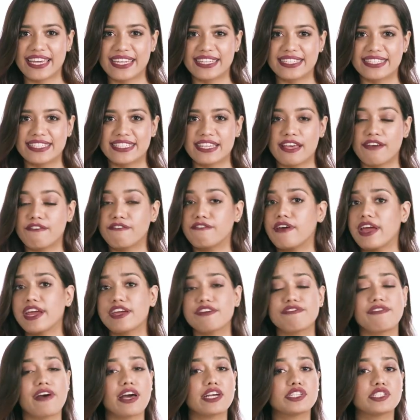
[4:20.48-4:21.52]
It's
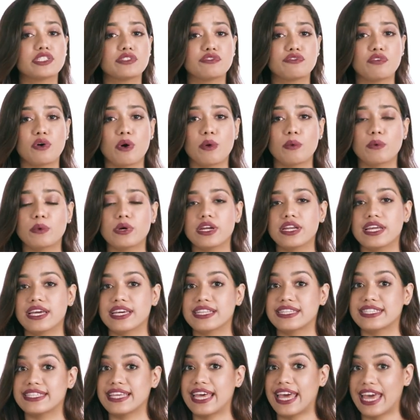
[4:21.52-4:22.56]
very fashion forward,
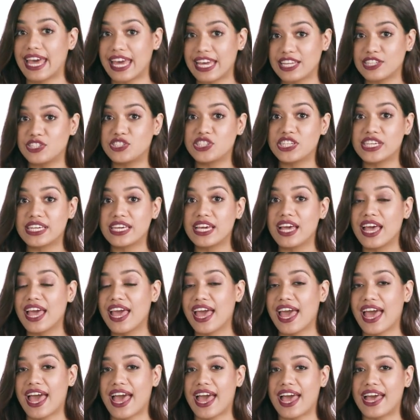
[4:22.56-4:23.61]
it's edgy,
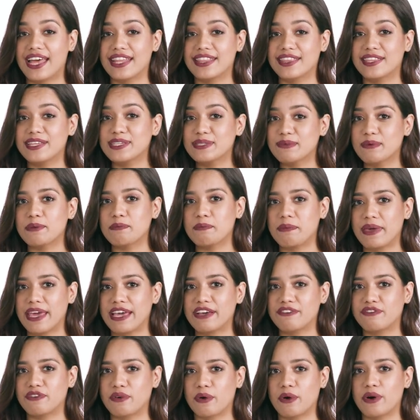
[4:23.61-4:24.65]
and this would
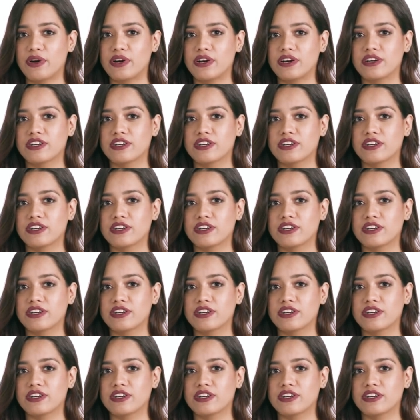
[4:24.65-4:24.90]
make for